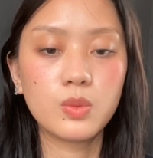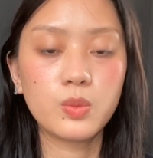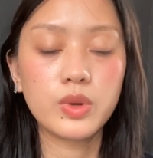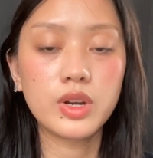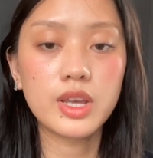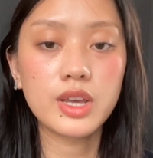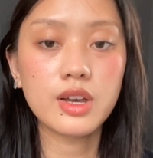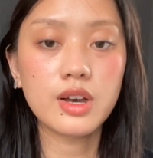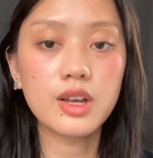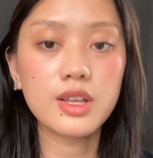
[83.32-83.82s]
When
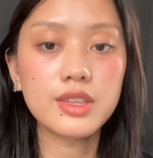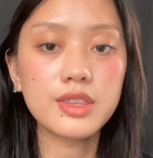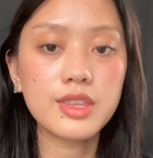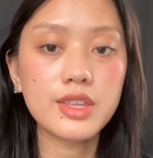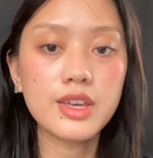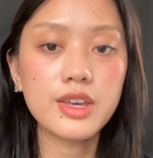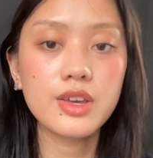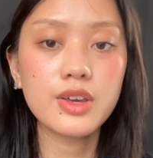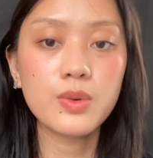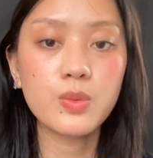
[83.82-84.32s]
I got
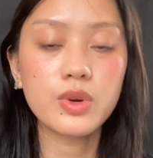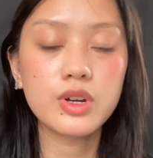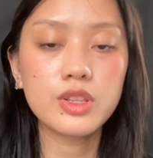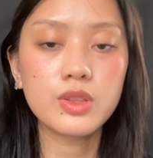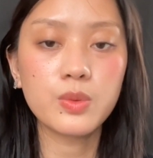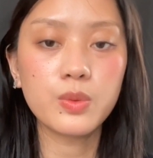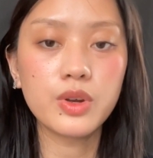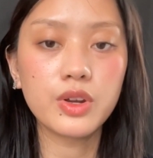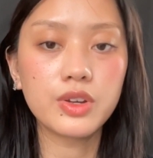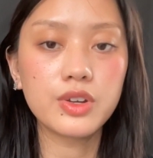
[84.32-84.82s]
there, one of the
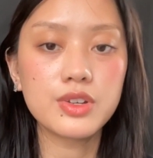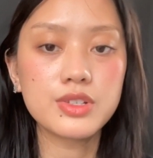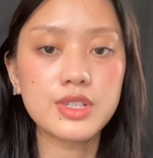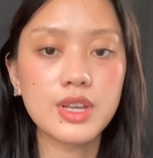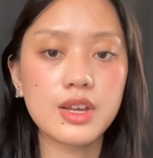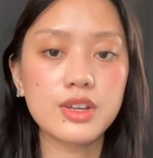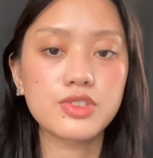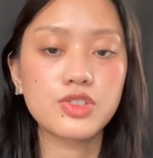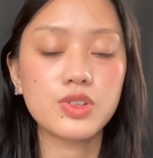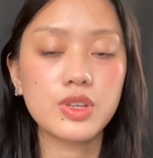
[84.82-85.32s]
workers
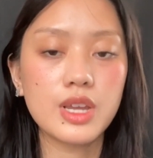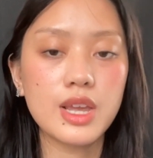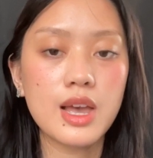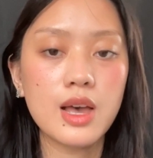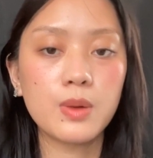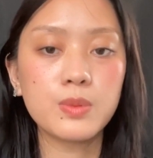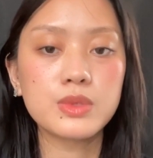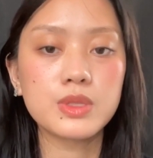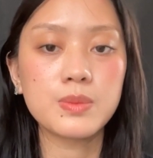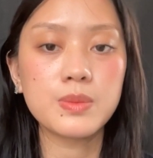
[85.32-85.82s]
actually
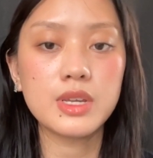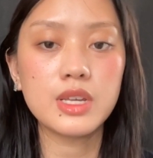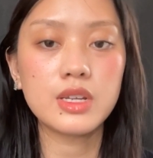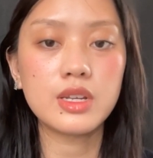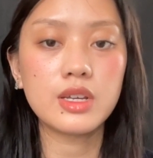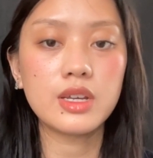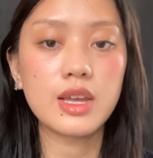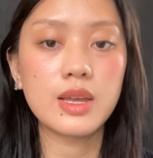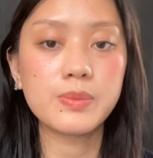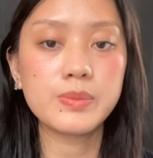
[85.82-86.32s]
helped me to
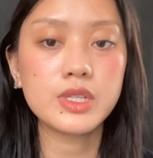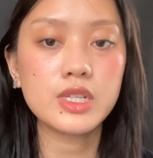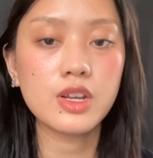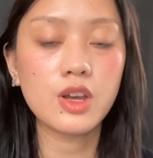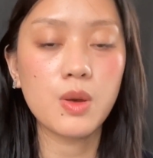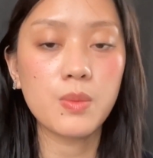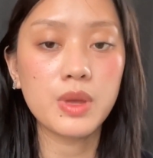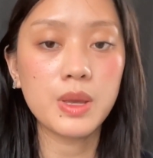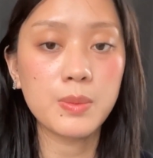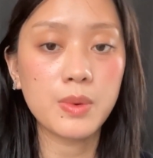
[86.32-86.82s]
empty
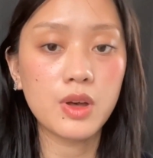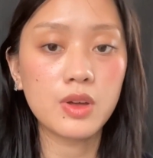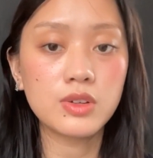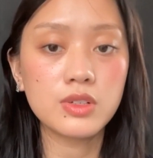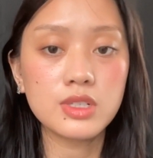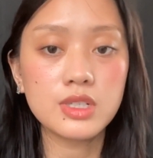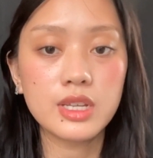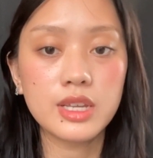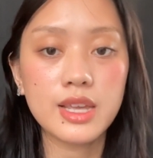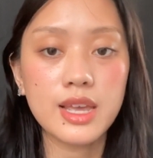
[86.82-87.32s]
all my
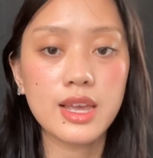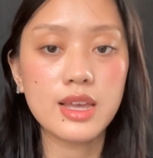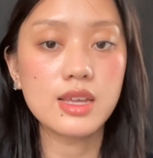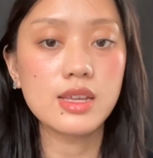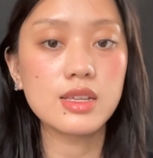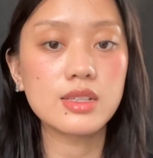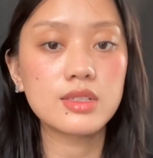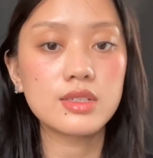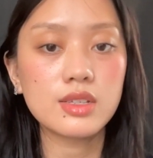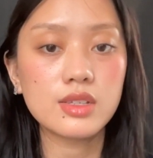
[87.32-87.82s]
bottles and
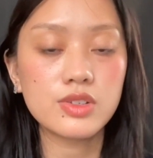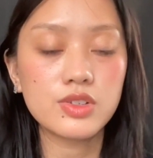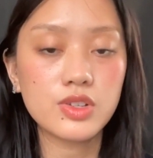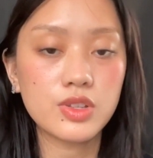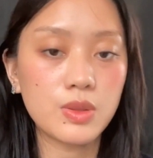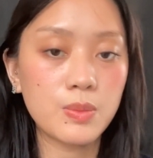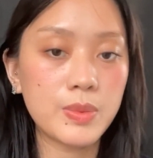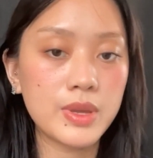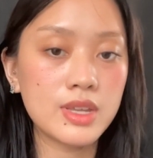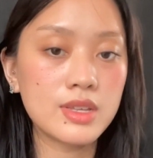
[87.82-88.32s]
cans into
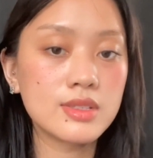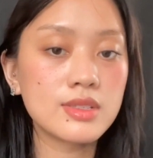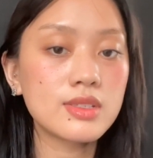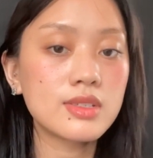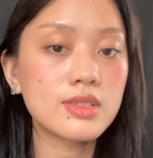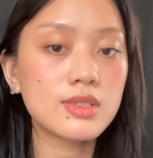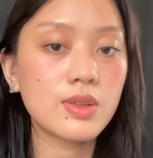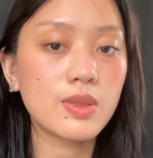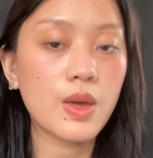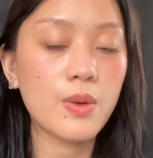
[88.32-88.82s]
the bins,
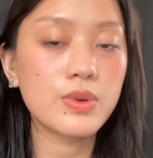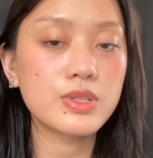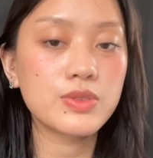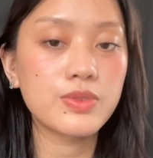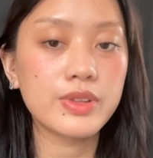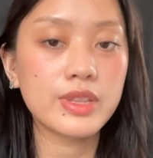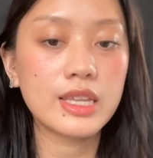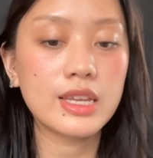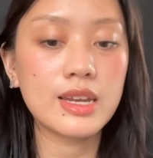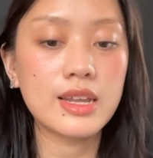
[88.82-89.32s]
so that was
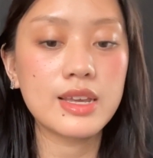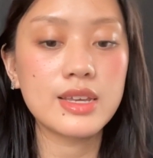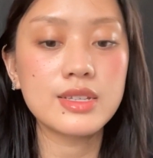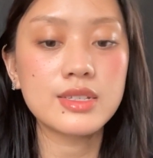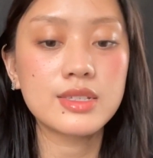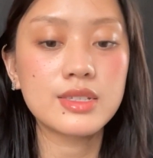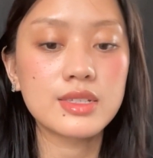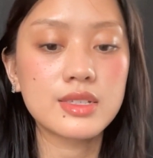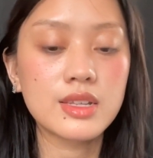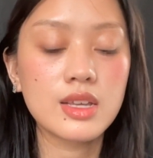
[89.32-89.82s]
really
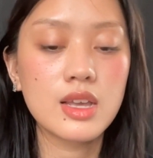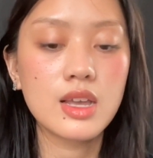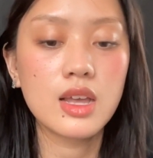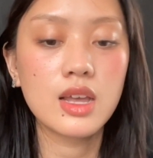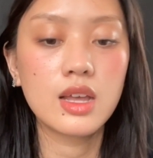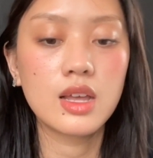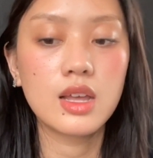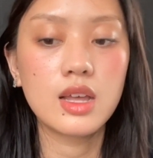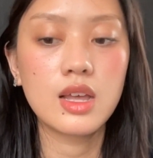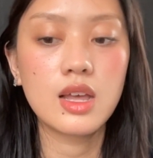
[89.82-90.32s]
nice.
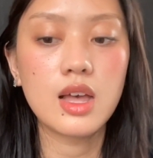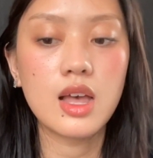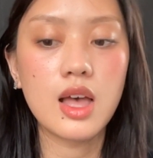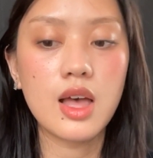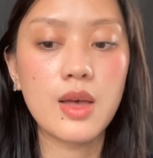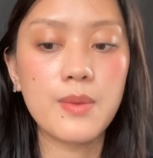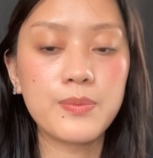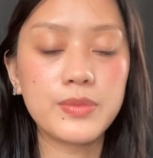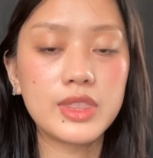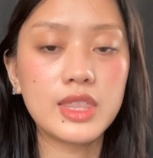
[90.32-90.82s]

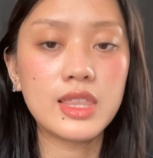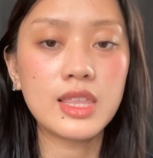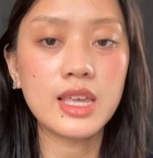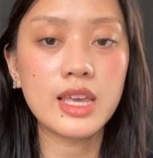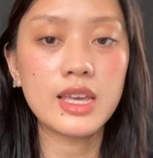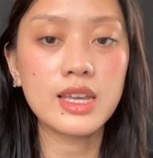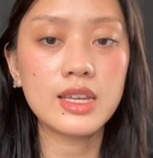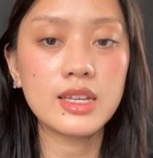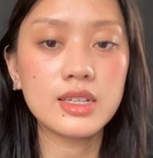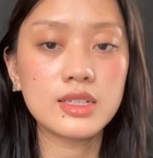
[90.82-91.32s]

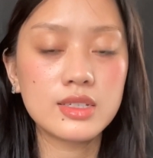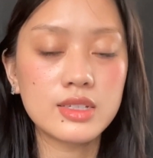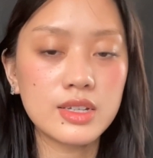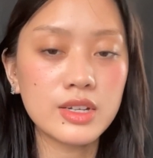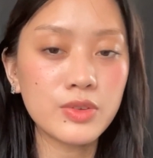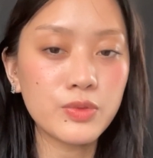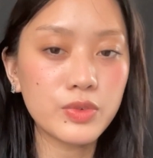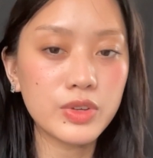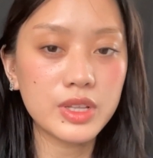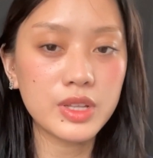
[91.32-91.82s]
They
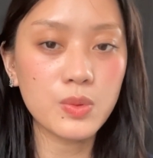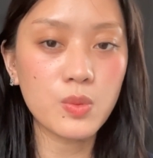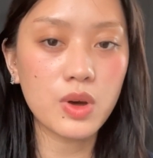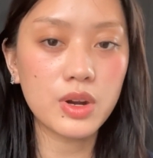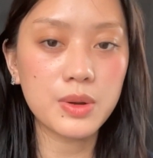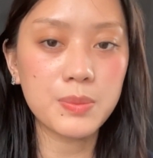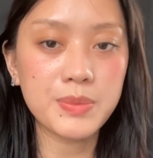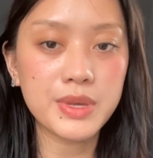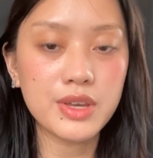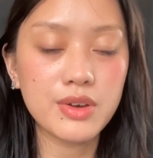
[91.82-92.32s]
didn't really want
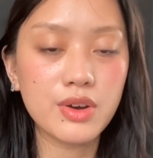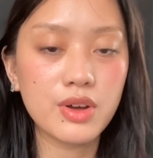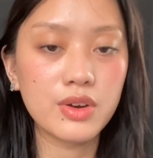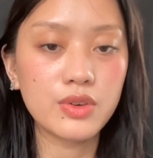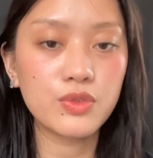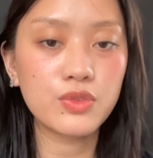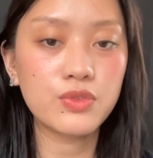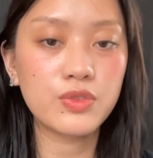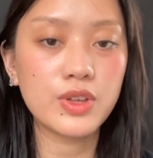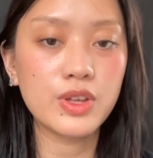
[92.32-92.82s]
to be
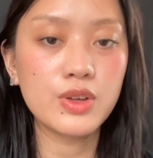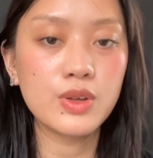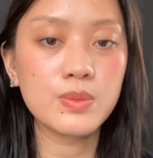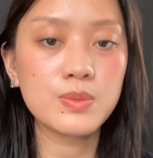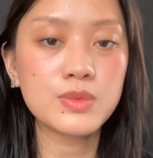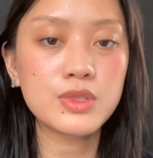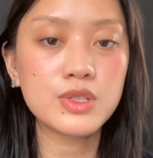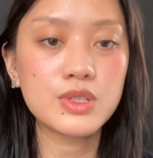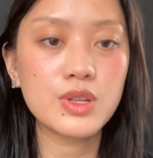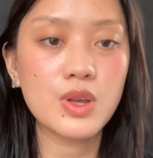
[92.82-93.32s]
on
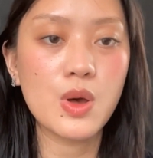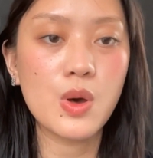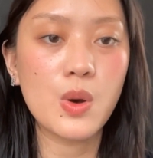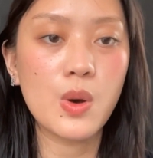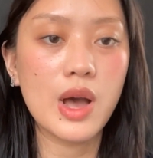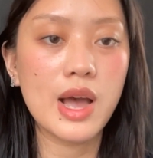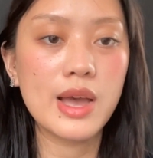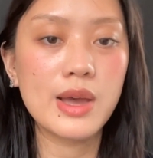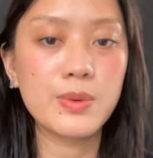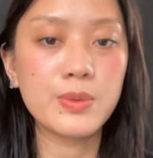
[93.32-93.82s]
film, so
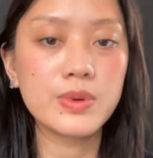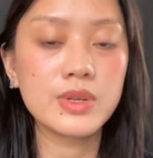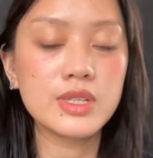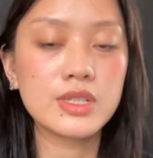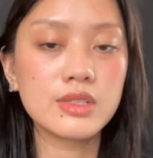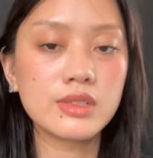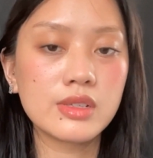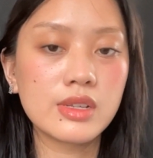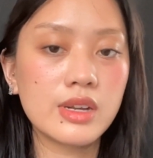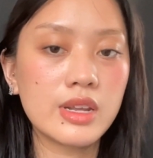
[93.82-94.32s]
I
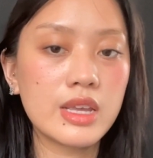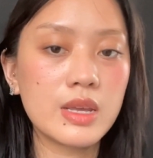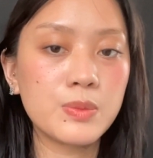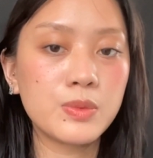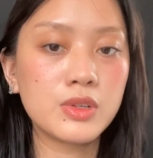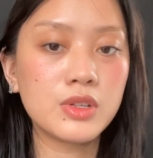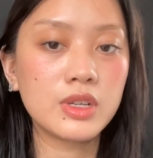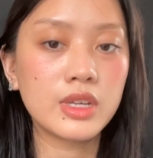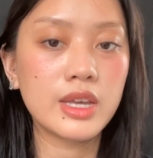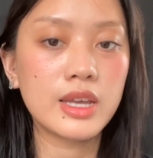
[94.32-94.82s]
was unable
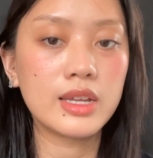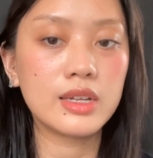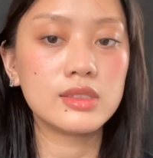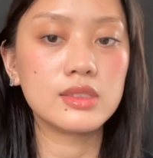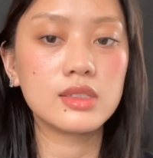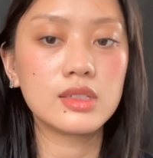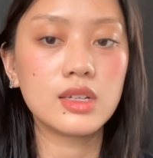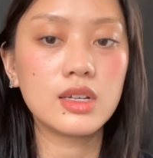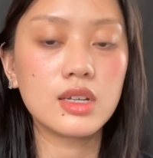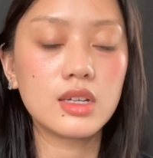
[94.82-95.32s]
to get
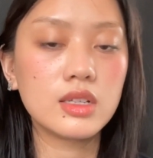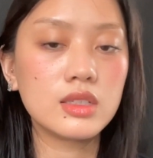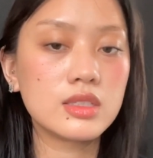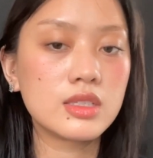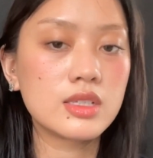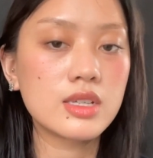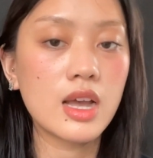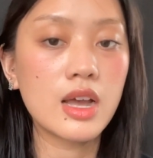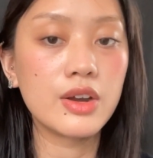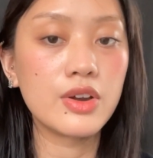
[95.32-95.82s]
a
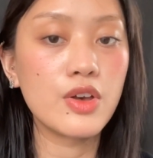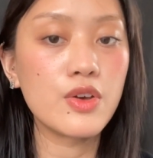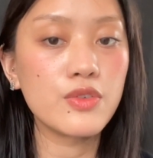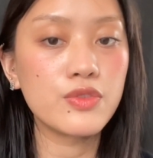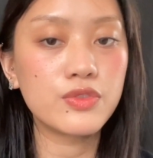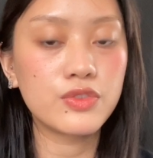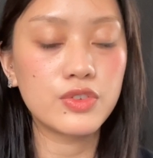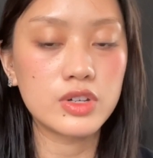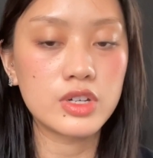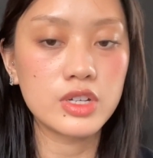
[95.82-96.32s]
ton of
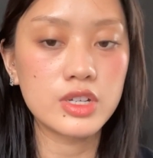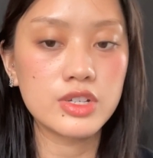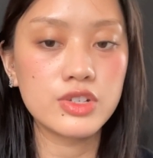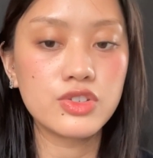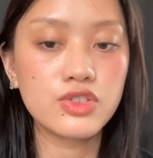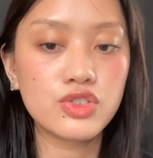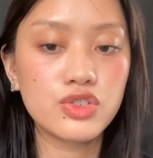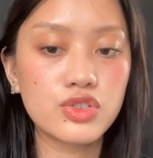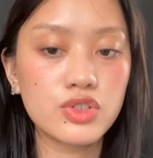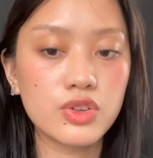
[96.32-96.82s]

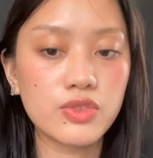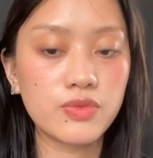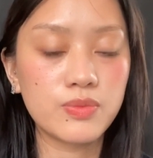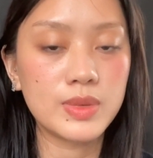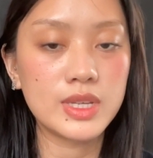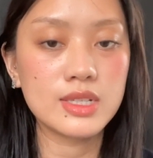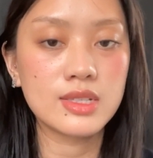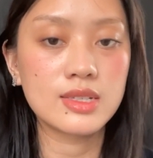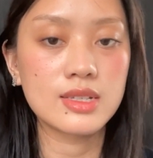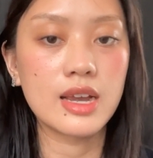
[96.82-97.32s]
footage of
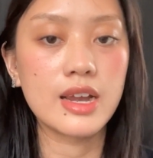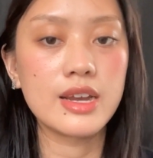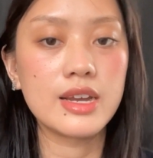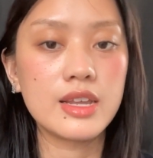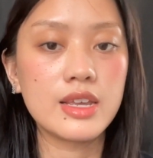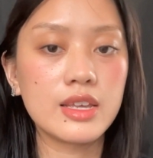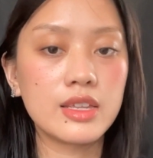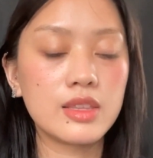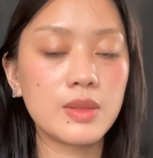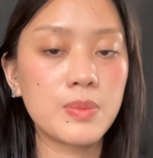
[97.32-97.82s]
me
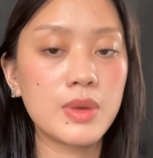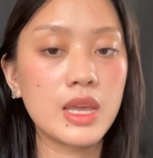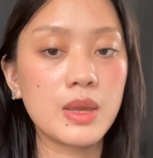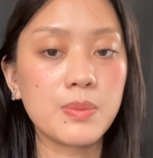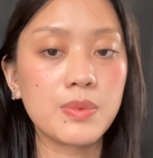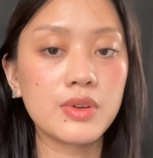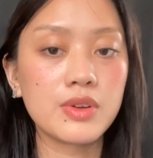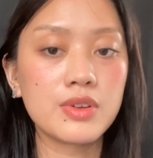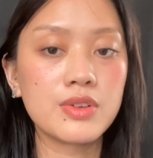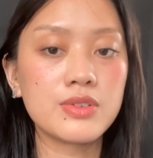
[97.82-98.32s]
signing the
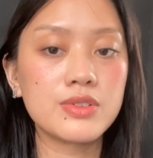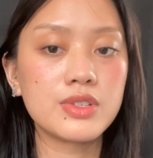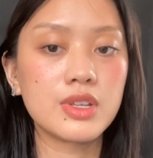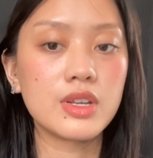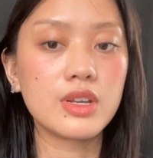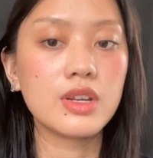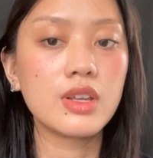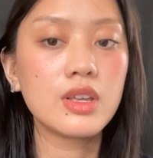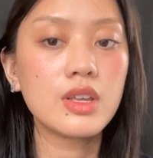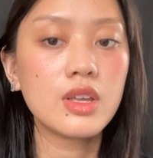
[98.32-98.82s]
papers
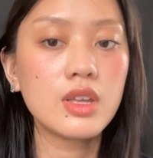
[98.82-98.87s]
and